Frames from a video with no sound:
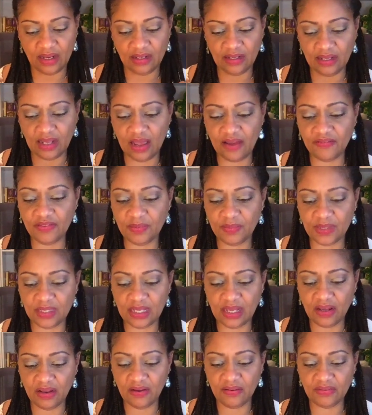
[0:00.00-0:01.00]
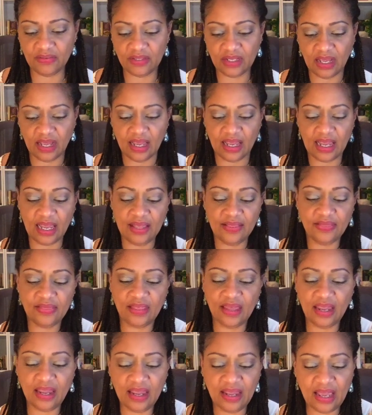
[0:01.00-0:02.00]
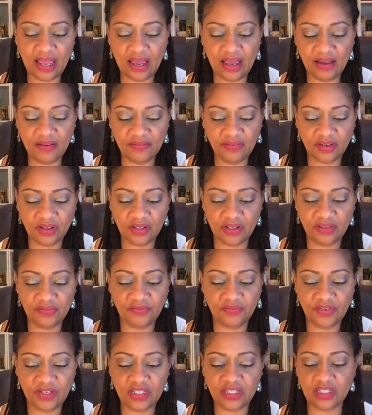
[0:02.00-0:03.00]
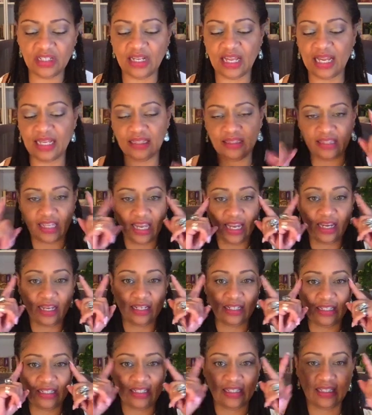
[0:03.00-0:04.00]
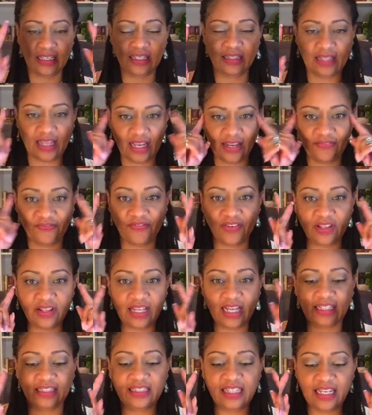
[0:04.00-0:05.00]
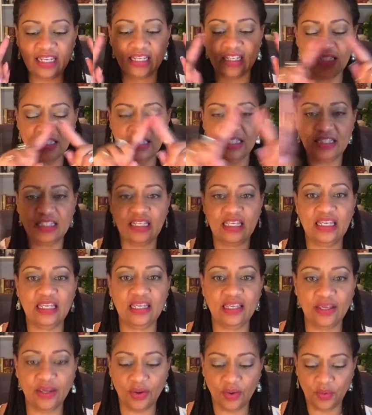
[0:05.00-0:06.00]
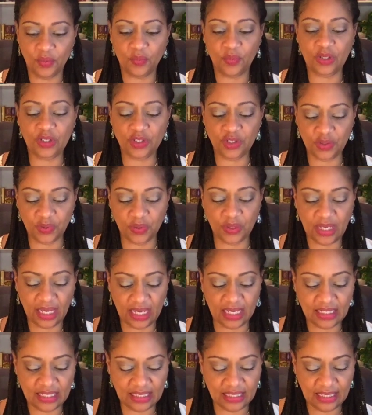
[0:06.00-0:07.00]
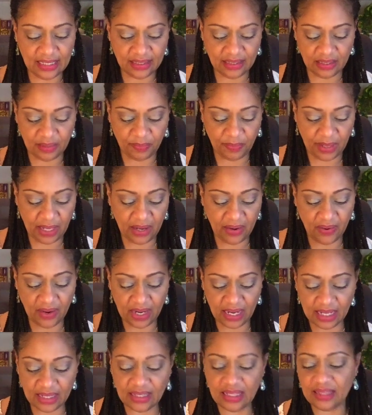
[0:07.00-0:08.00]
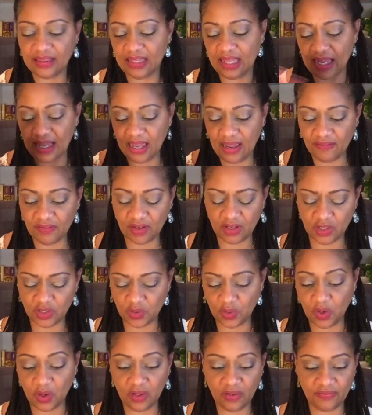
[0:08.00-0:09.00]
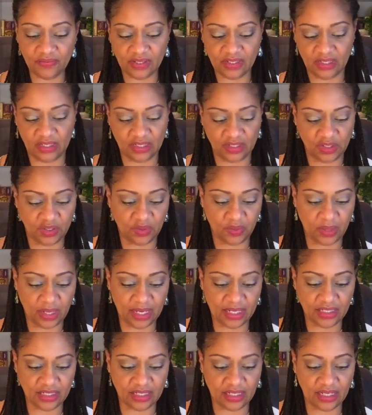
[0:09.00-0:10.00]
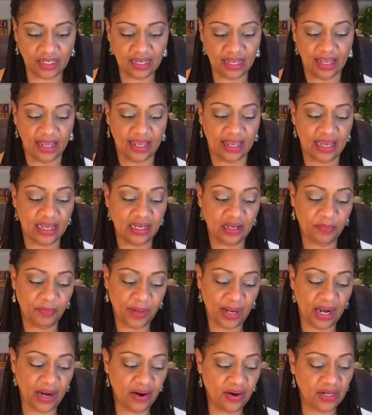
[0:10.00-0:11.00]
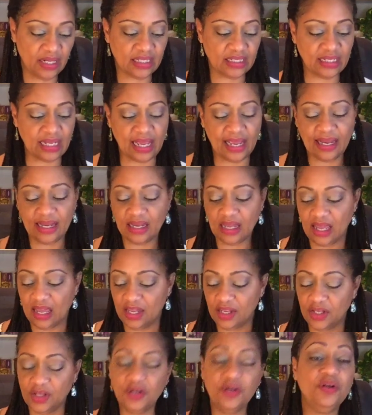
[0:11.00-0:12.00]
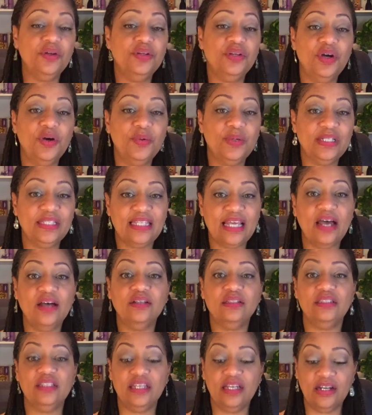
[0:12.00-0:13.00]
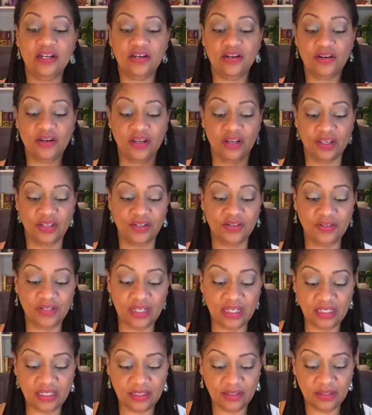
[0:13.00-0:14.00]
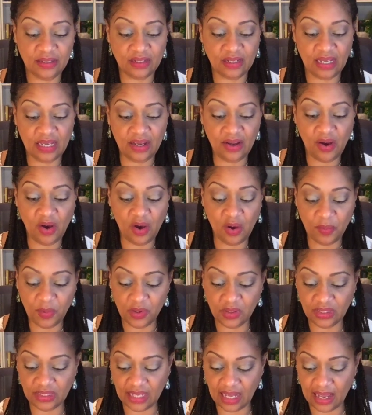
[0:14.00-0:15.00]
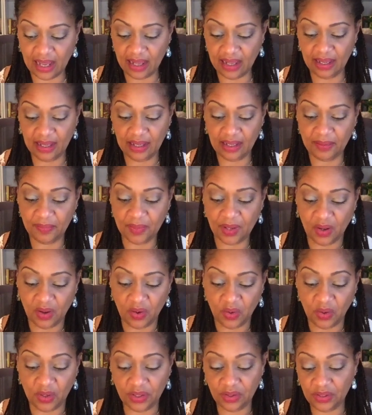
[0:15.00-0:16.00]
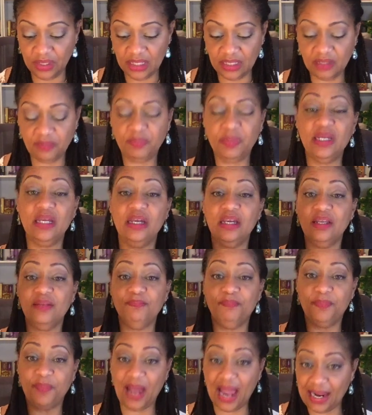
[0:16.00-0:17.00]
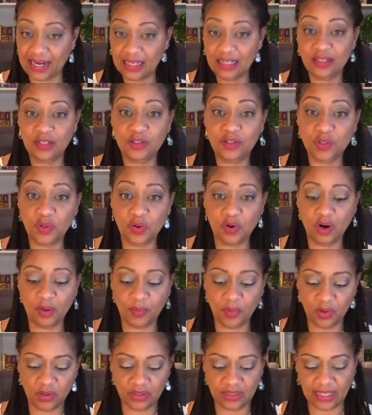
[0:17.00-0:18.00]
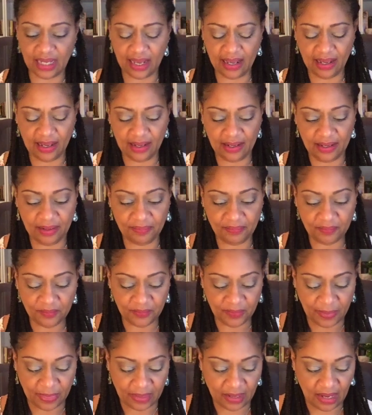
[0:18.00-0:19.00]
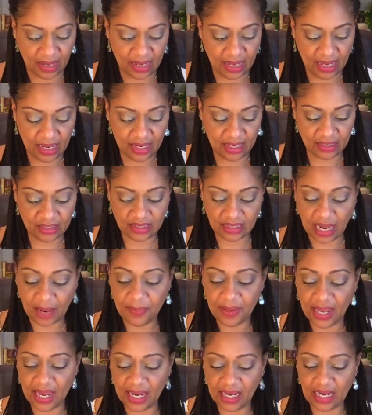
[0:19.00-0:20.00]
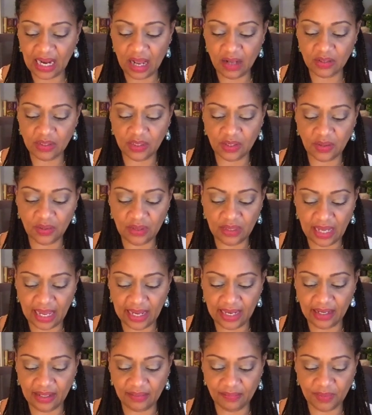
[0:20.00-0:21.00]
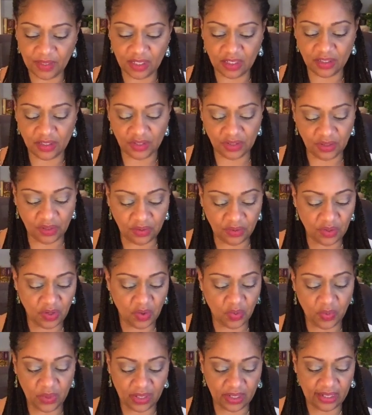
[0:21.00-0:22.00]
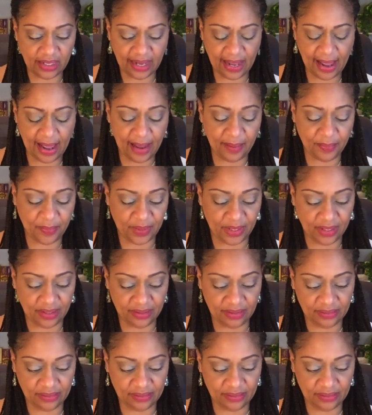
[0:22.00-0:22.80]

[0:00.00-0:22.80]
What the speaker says: love themselves. And they have a good vision, like they feel like they can see what you can't see as the parent, and that they have control of the situation. And the parent is like, you don't know what's out there. You need to get home on time, or you need to be back in the dorm on time and stop hanging out so late because you don't know what could happen.